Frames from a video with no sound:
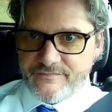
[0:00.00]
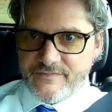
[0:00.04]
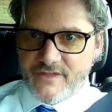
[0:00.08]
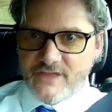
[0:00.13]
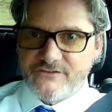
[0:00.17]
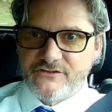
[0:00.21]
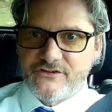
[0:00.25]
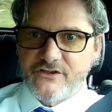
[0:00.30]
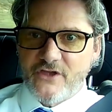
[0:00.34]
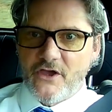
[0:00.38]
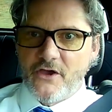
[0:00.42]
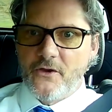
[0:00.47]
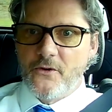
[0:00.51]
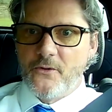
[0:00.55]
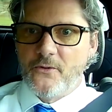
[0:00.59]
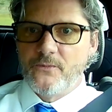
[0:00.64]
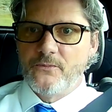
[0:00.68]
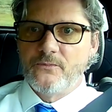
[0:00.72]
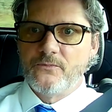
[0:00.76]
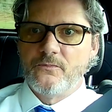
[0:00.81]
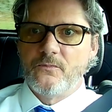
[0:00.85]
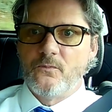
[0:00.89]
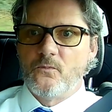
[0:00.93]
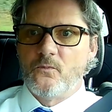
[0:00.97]
So
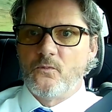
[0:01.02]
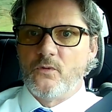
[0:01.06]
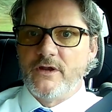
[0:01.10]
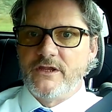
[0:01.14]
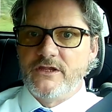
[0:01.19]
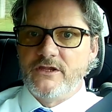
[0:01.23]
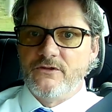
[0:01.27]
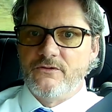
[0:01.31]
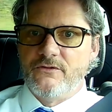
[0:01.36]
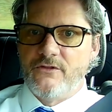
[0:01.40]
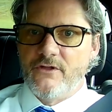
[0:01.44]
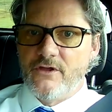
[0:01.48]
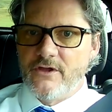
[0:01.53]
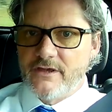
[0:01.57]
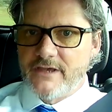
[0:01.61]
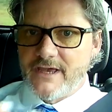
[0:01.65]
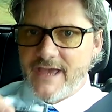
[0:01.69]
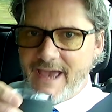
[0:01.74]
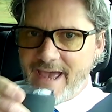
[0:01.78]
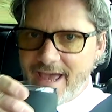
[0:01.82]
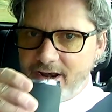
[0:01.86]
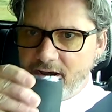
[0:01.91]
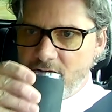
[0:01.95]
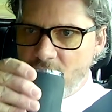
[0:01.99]
when you look
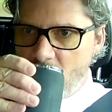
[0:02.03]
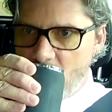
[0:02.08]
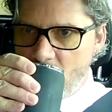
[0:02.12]
at